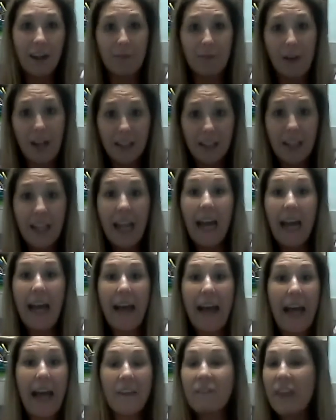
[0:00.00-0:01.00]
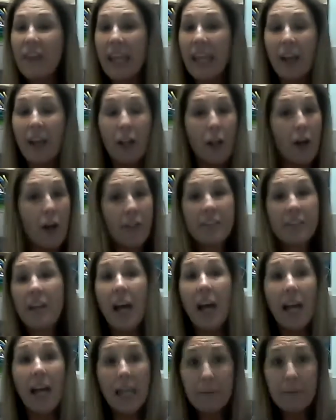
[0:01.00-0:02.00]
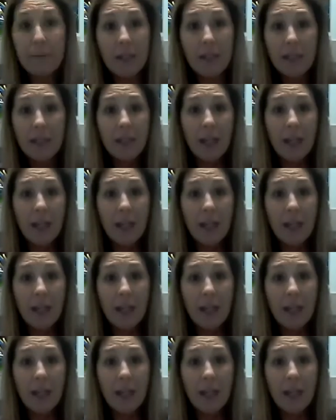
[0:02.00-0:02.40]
you heard it wrong. I fail all the time.